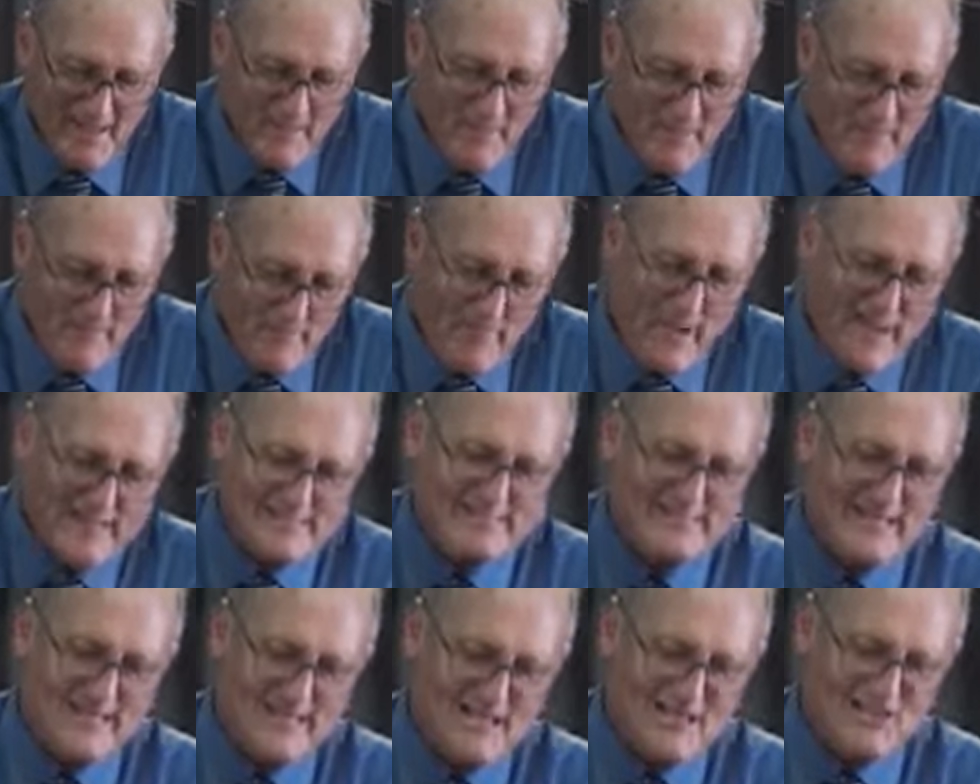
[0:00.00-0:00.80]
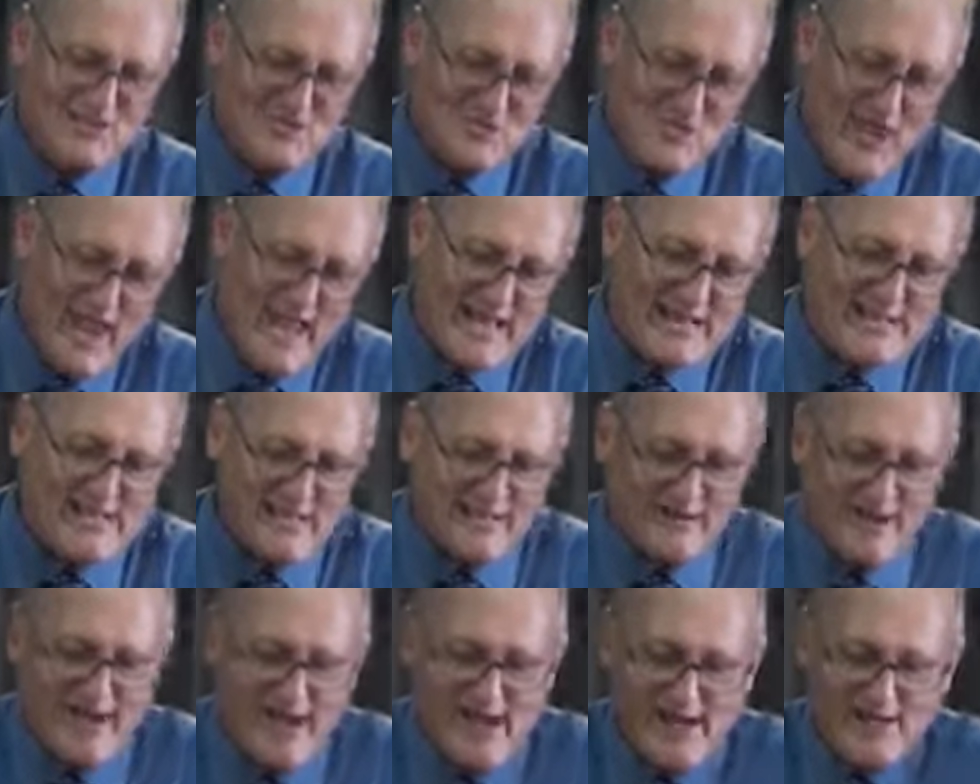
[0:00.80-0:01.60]
The best
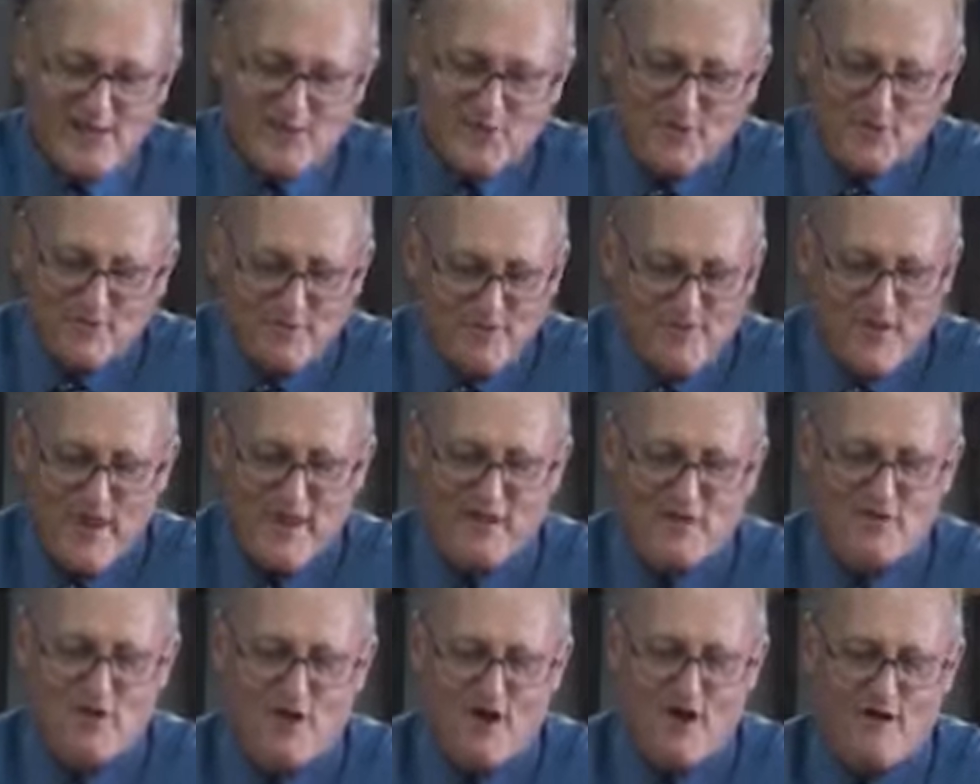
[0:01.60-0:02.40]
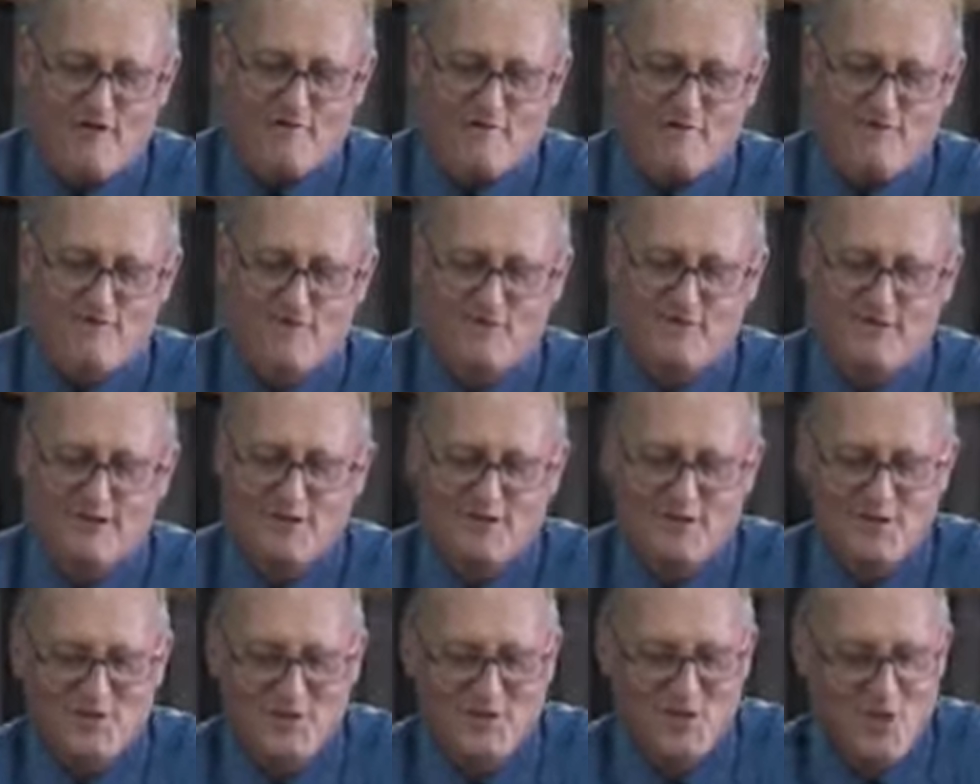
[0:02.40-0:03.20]
illustration I could think of
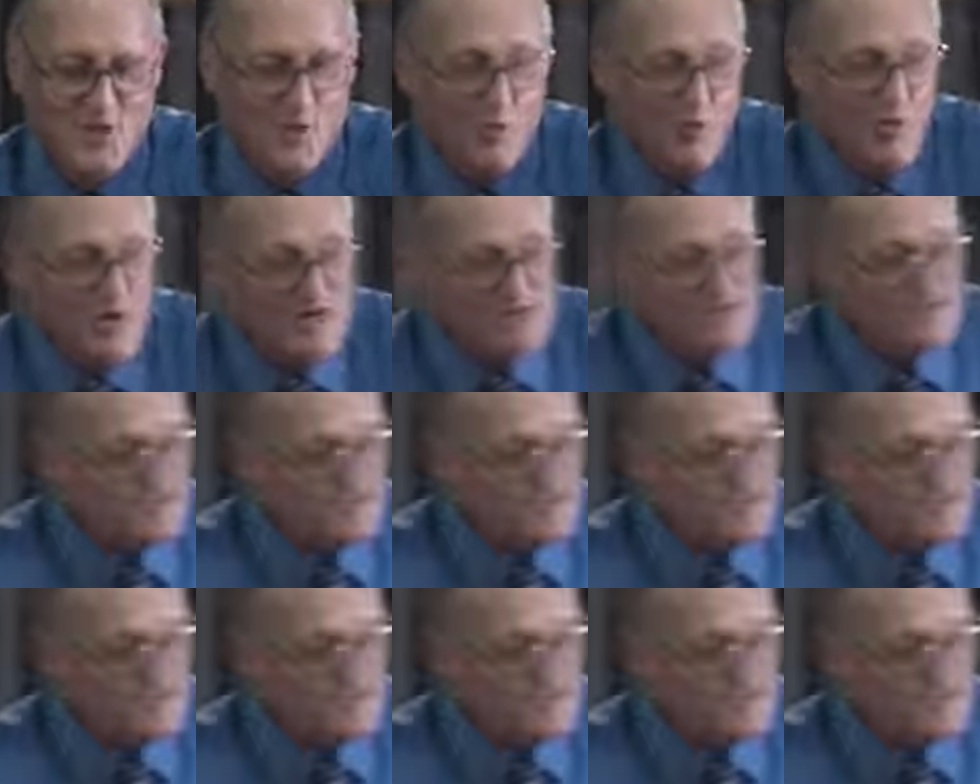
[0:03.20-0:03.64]
was